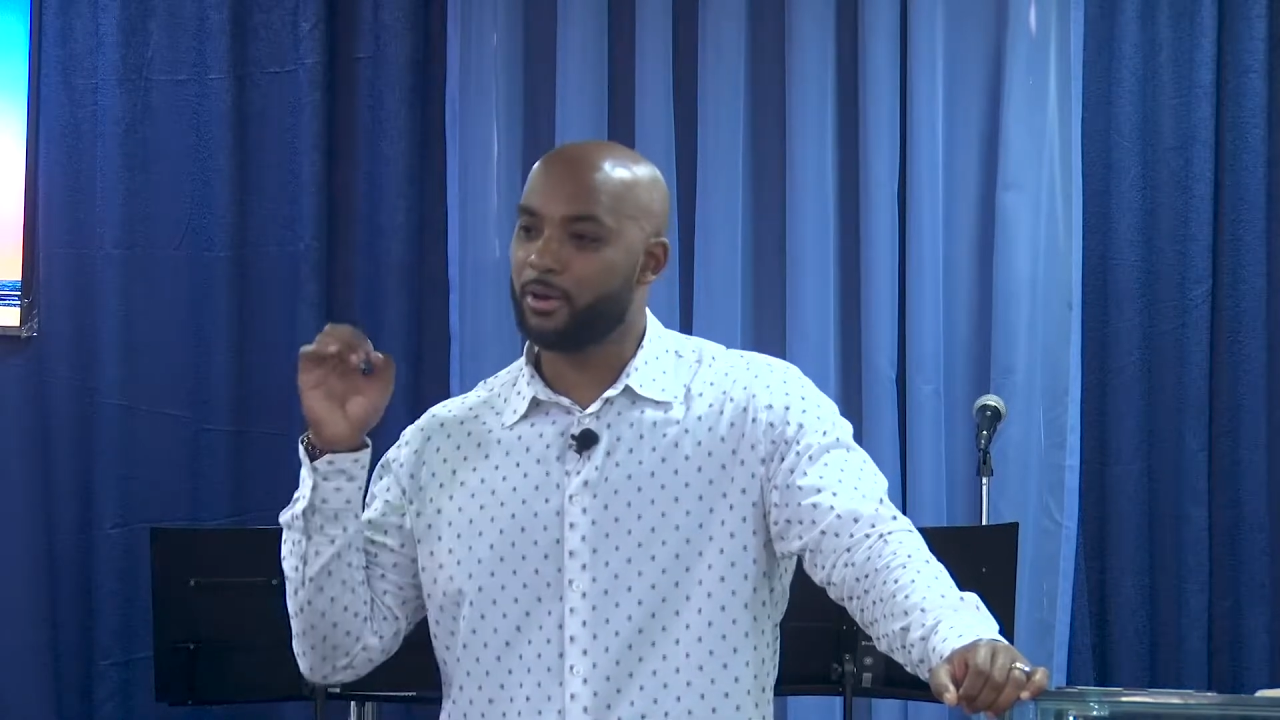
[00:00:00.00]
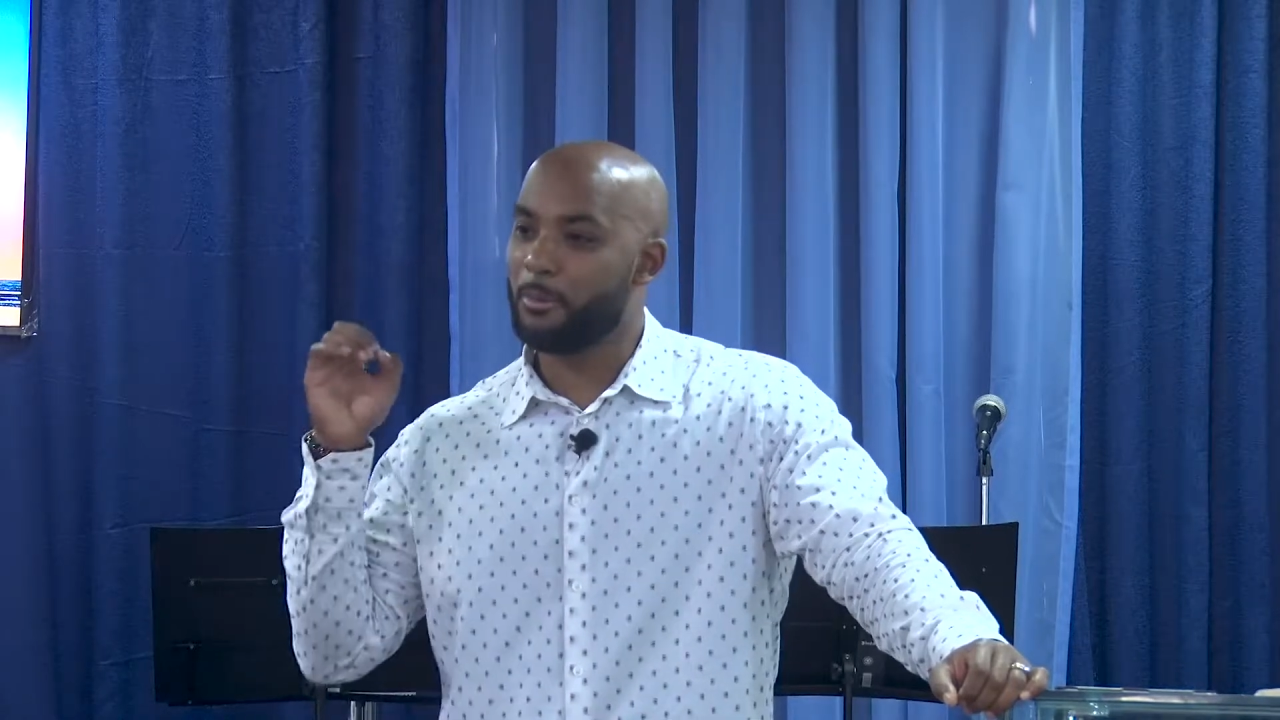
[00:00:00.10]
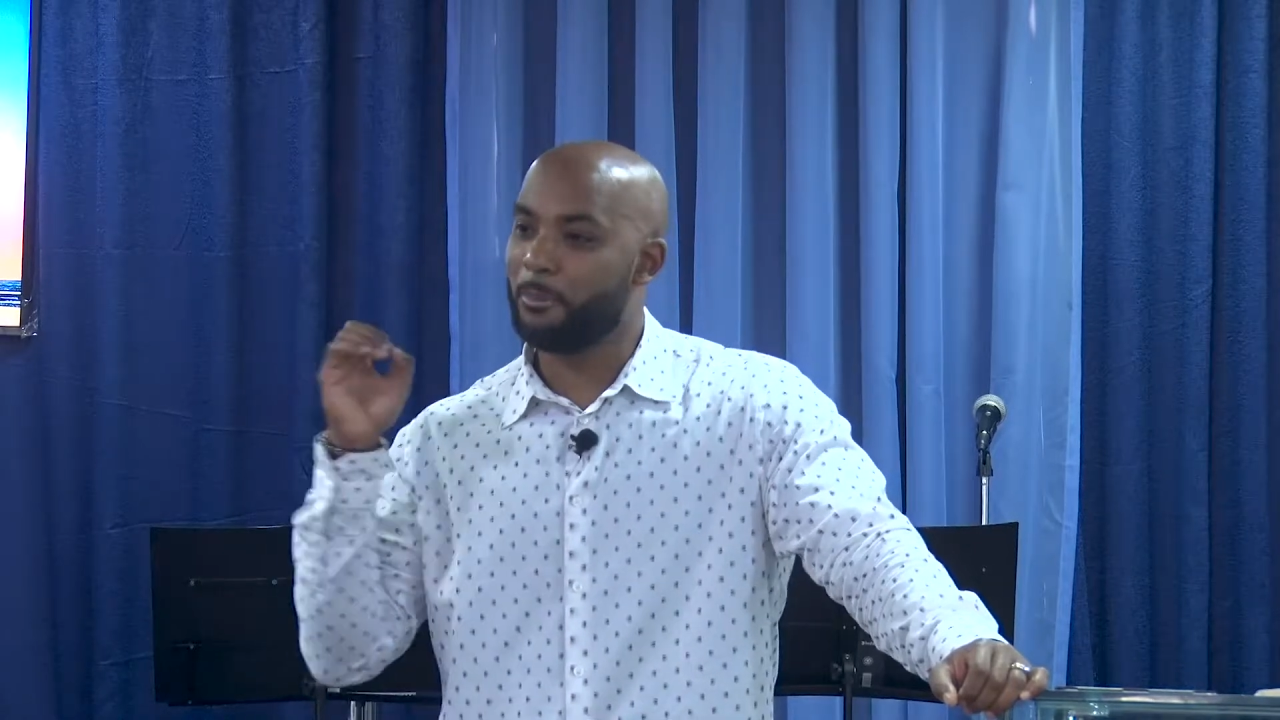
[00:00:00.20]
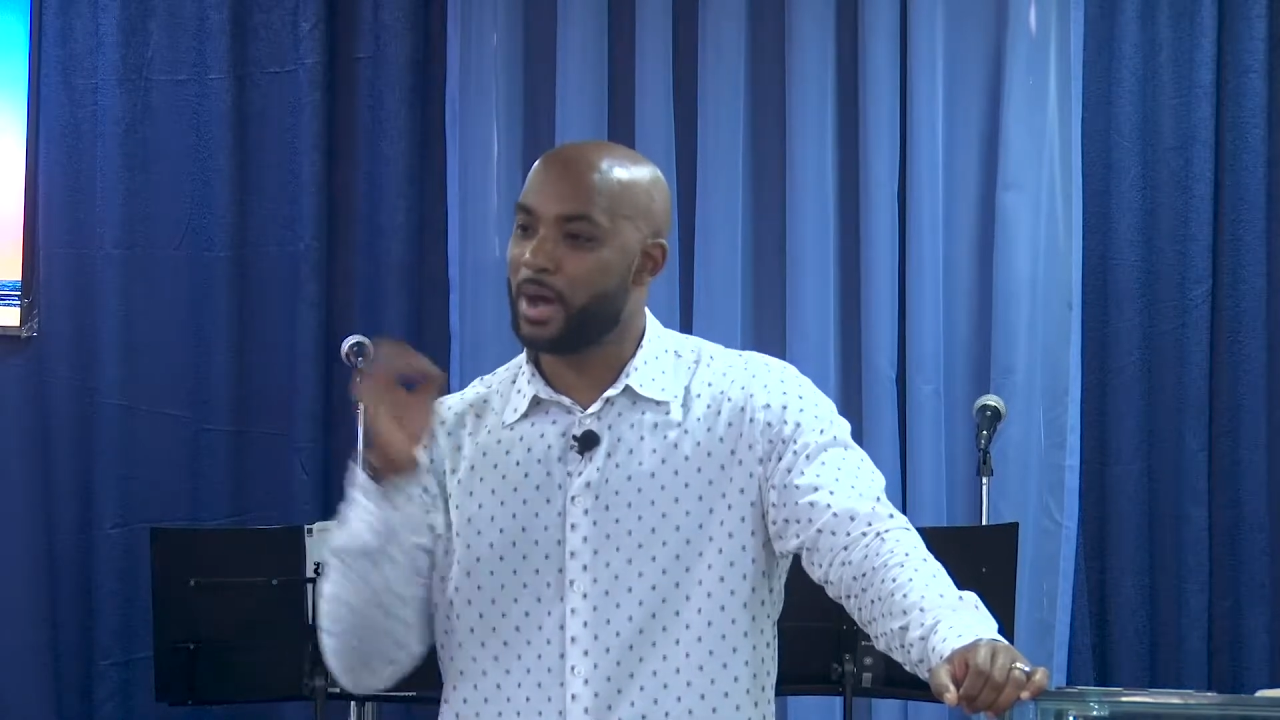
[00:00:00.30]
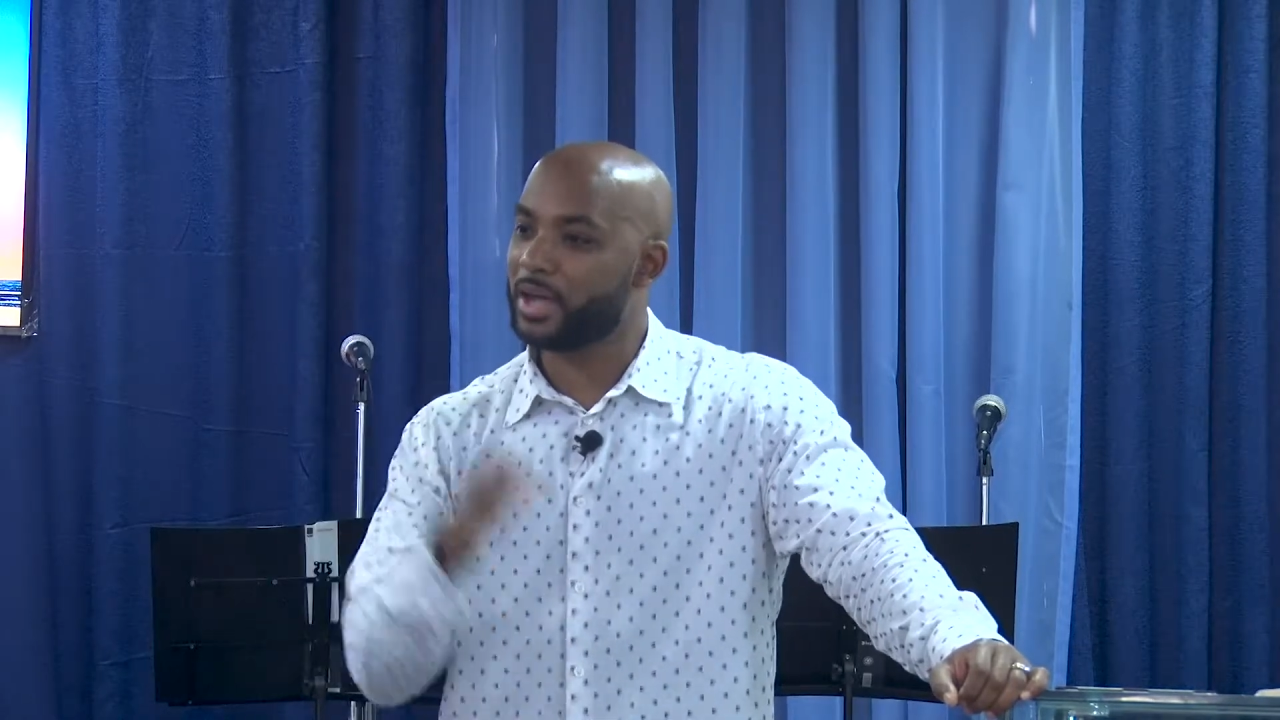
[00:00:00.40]
a
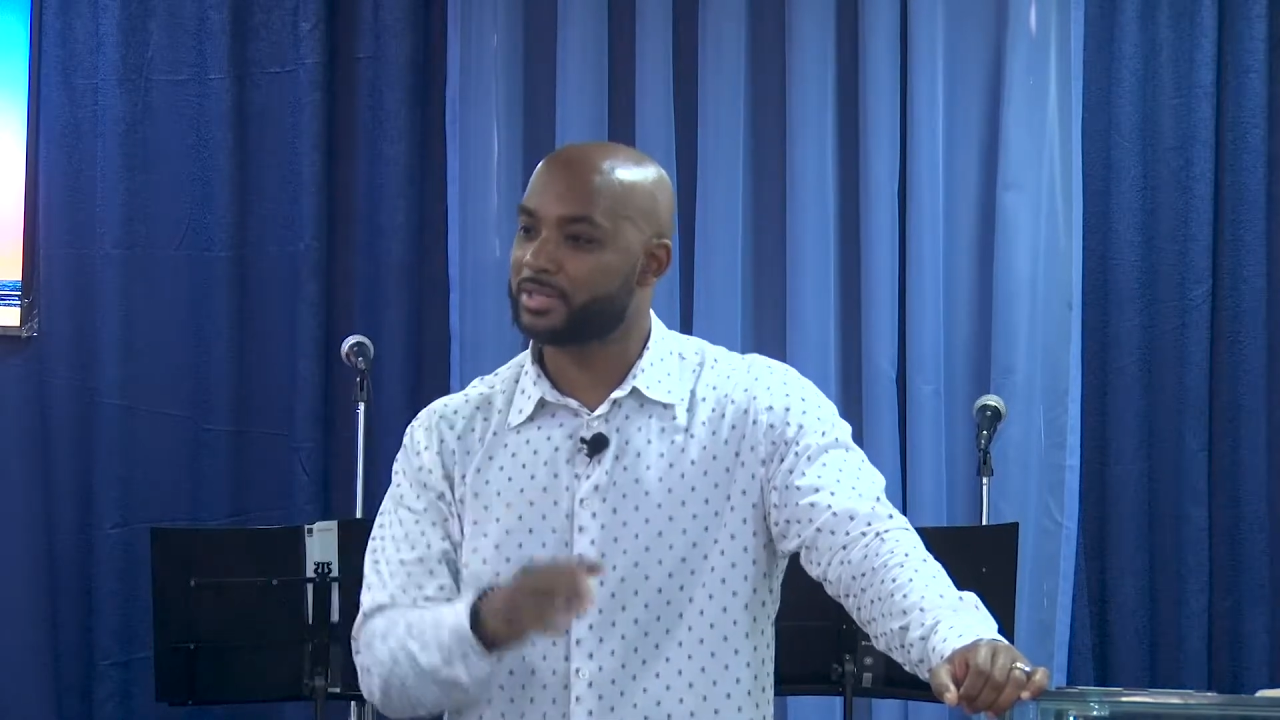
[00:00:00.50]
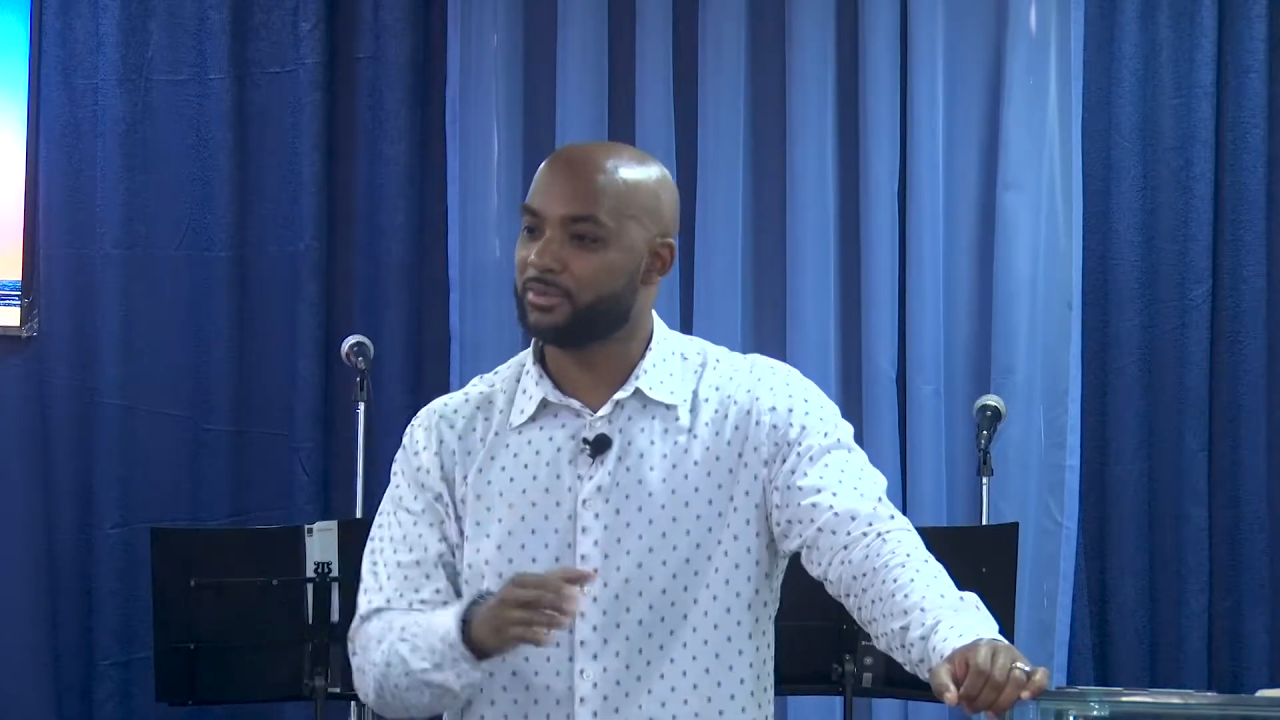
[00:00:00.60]
box